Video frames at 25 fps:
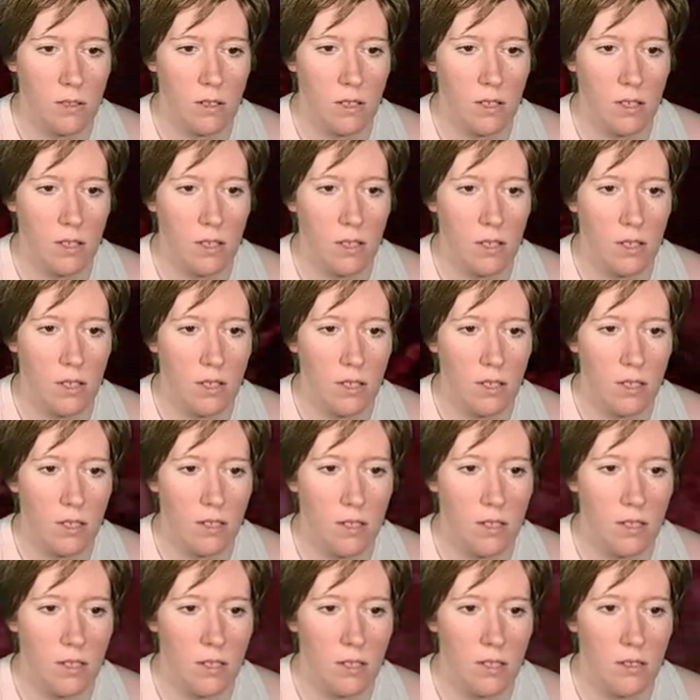
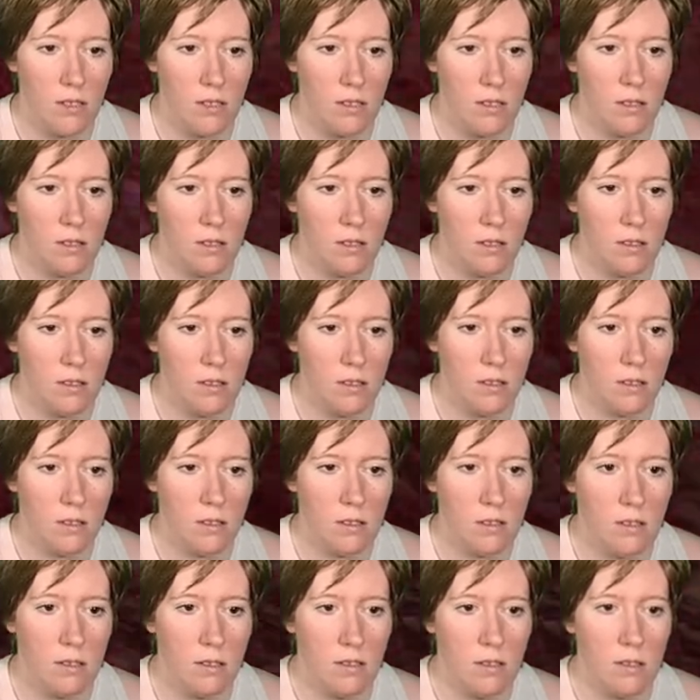
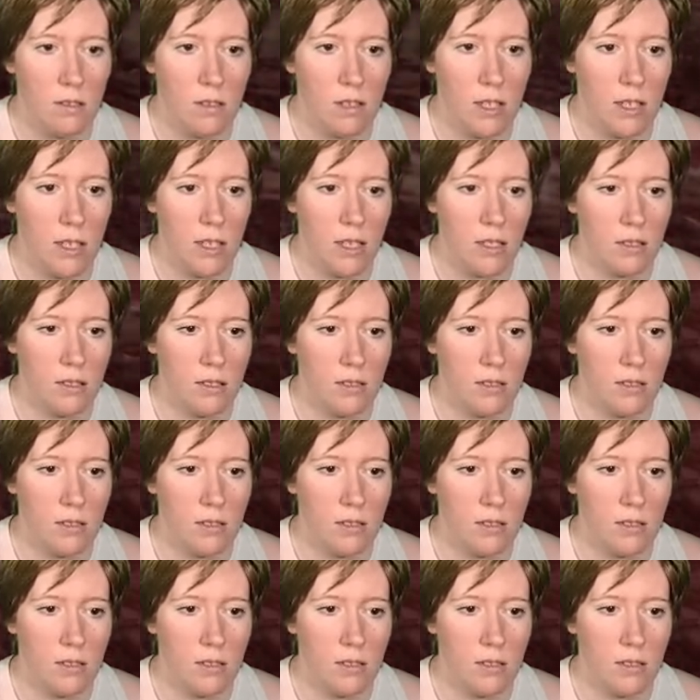(silent)